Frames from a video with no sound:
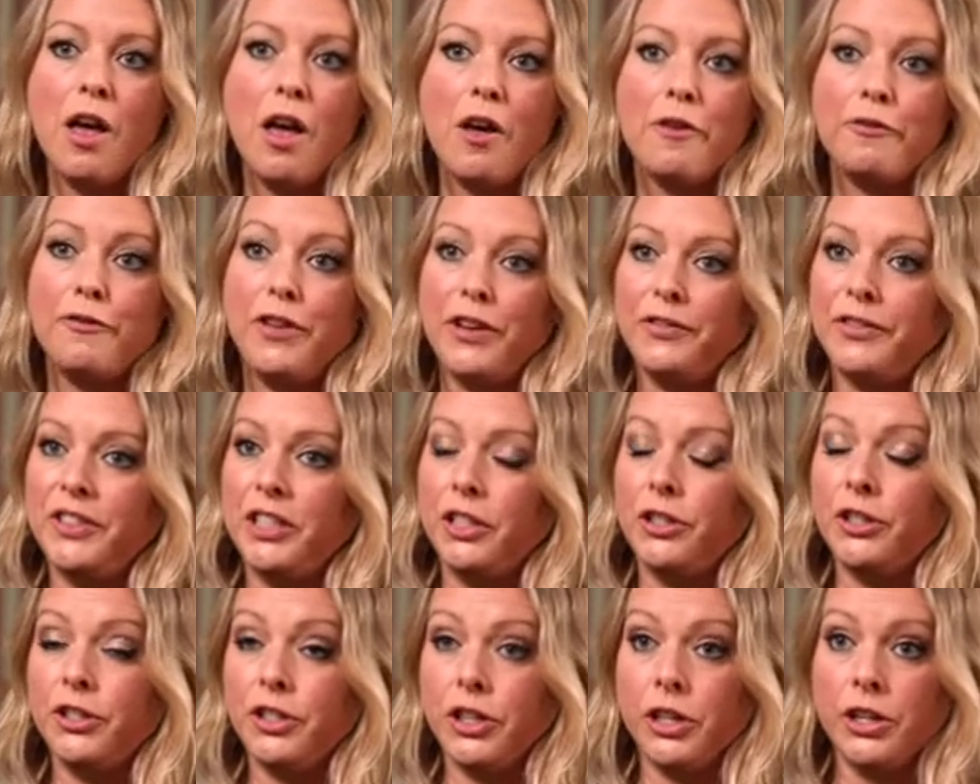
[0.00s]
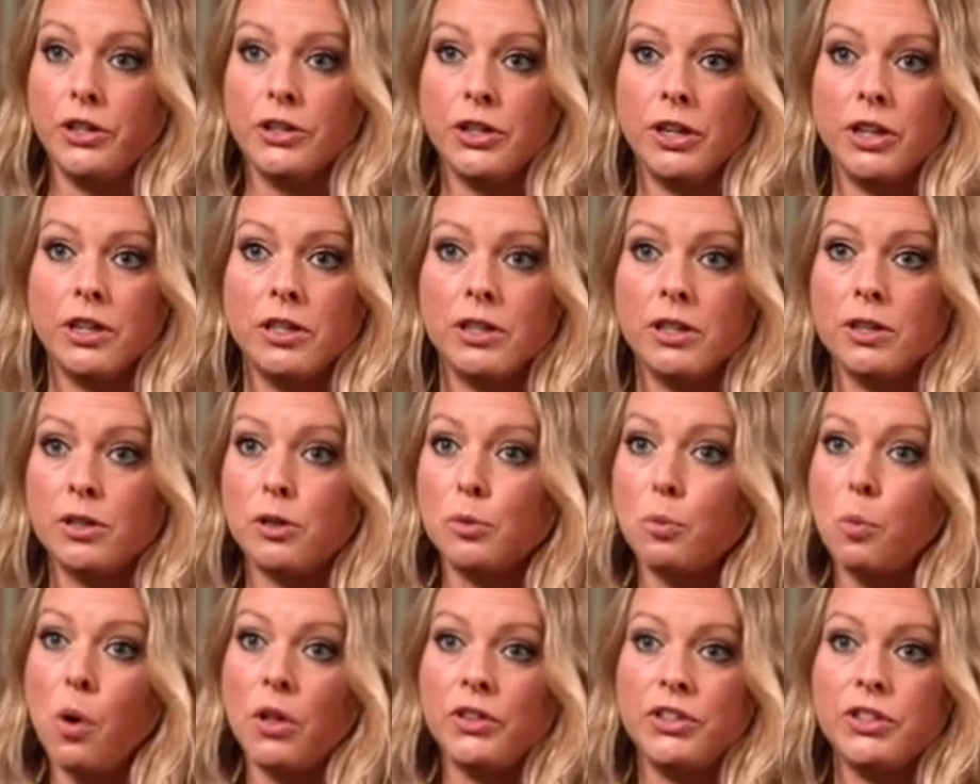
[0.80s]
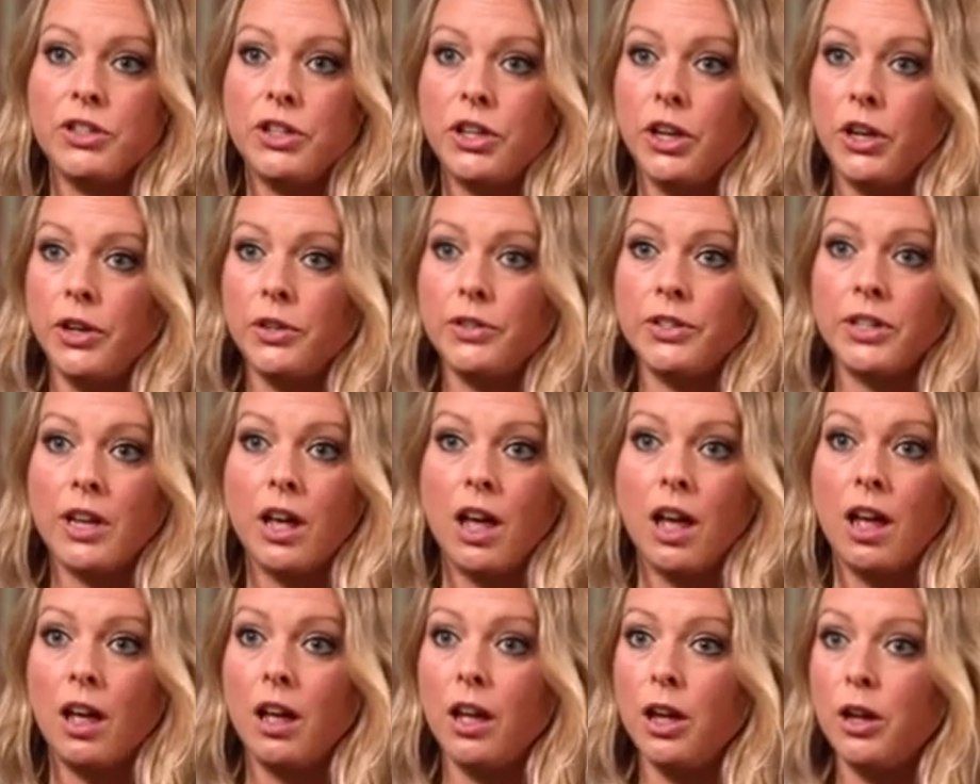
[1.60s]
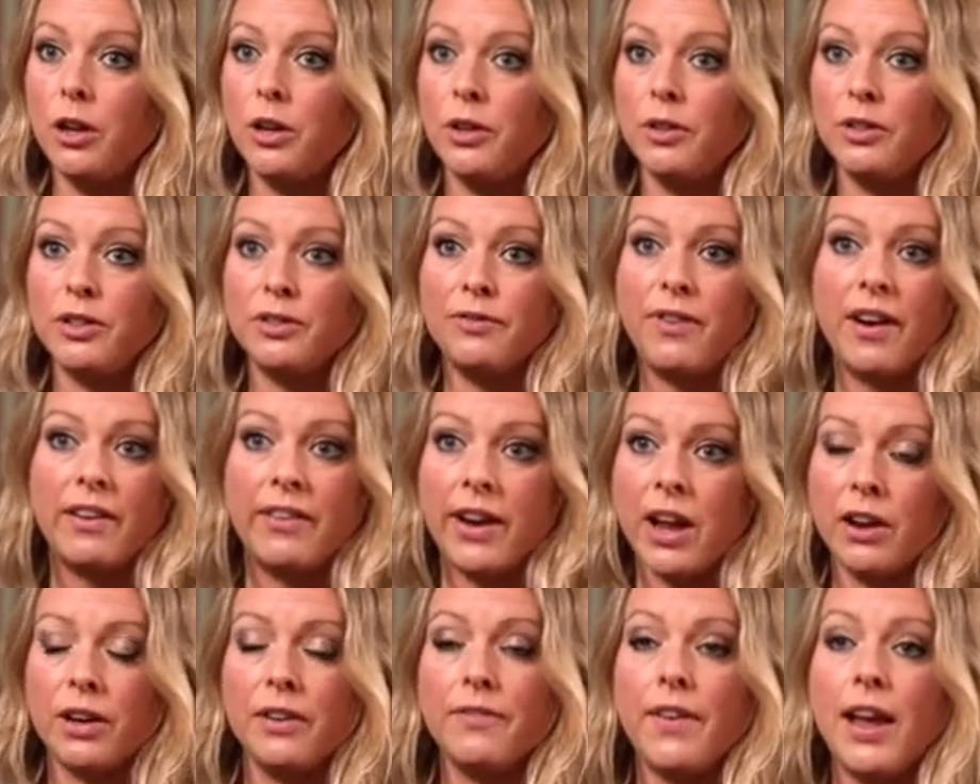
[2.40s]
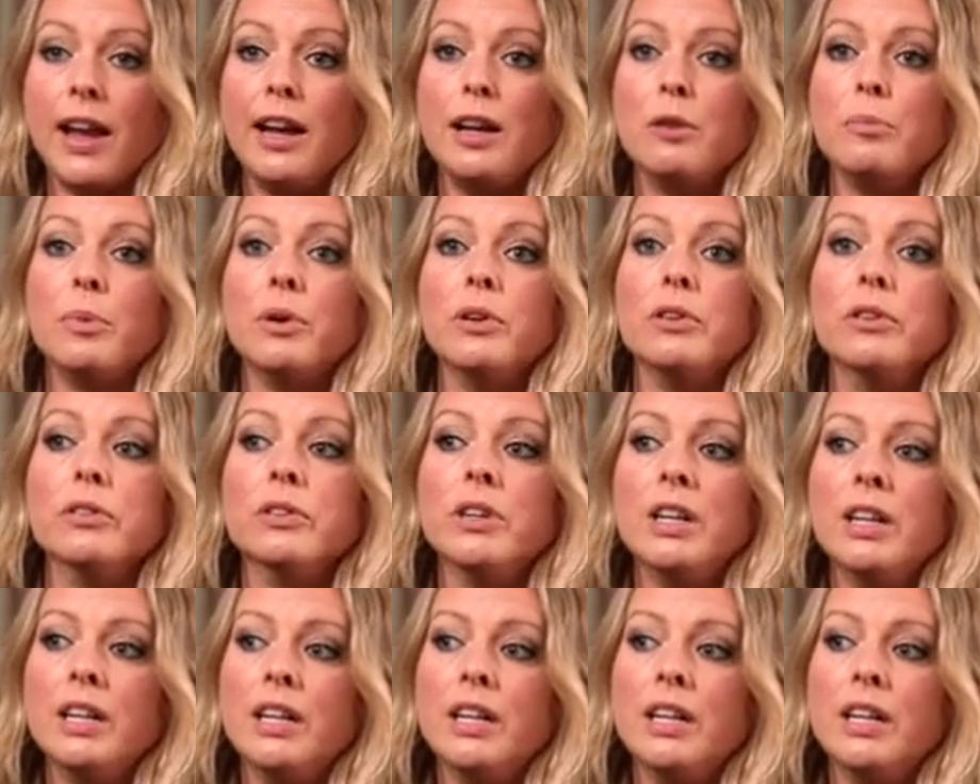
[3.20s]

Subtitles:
50 students, 1 tutor who's very unavailable.